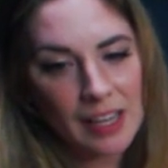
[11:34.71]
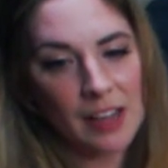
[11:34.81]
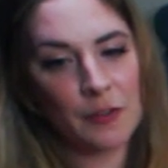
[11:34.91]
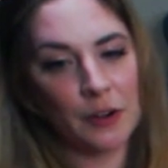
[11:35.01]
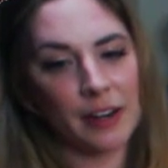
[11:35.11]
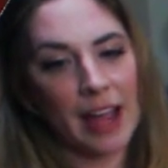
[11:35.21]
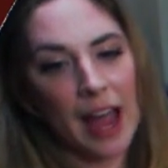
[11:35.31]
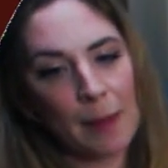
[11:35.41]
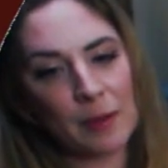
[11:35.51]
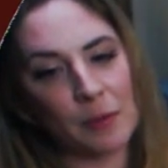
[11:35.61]
If you're
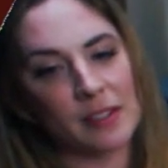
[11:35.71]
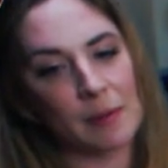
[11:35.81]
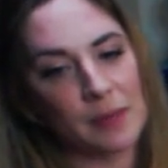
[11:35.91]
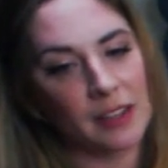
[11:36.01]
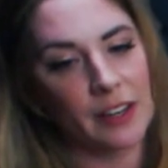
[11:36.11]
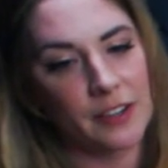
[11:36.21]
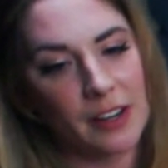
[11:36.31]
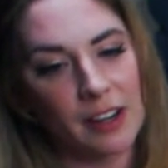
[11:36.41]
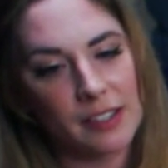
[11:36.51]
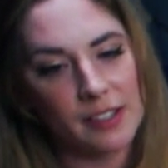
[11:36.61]
unhappy with something that your
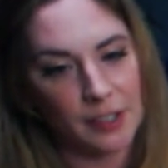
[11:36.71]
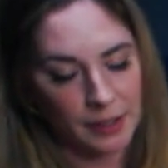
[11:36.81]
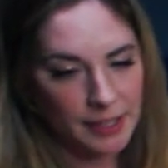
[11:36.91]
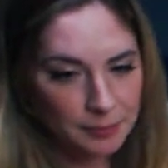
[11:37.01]
dog is doing,